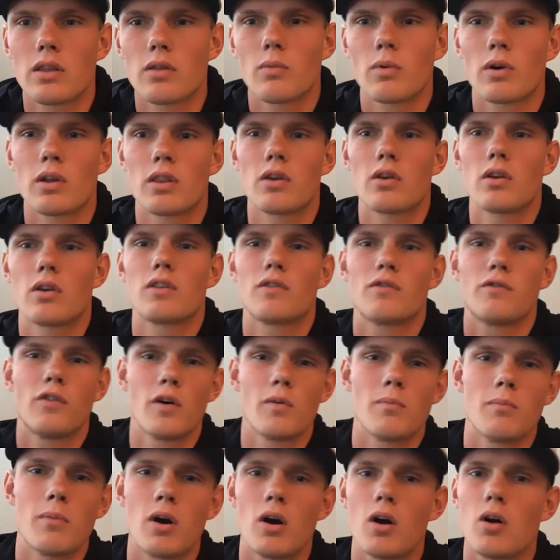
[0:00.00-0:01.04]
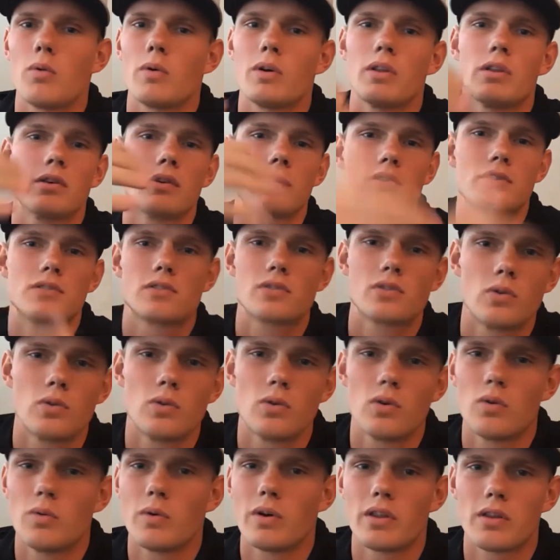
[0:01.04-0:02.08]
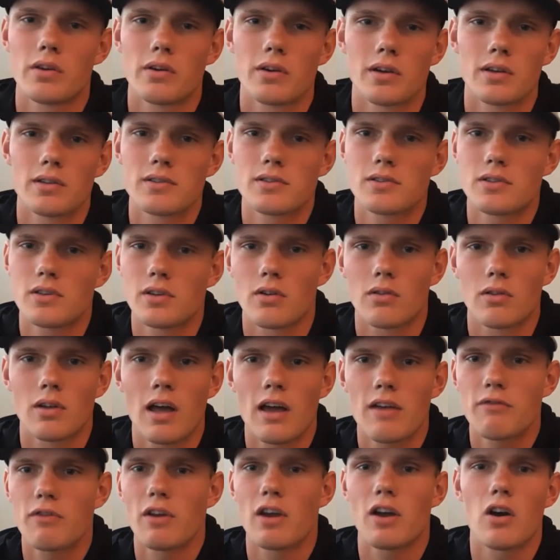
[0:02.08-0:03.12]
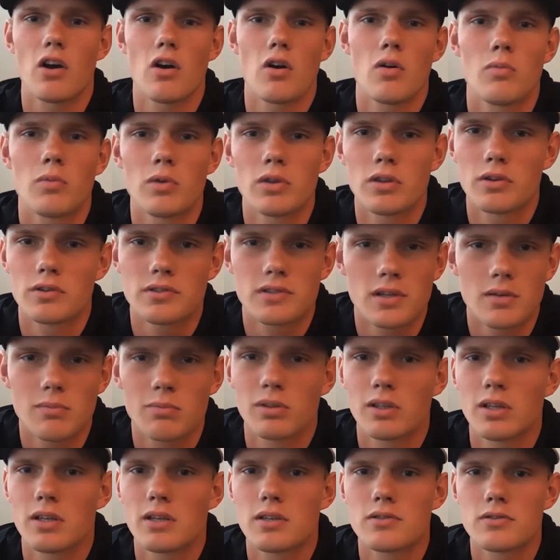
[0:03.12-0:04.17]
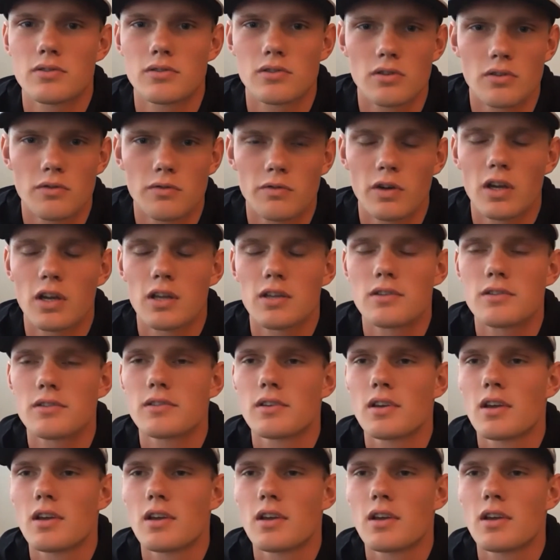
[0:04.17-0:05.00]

whether it's football, whether it's school, whether it's, you know, life at home with your siblings or your friends,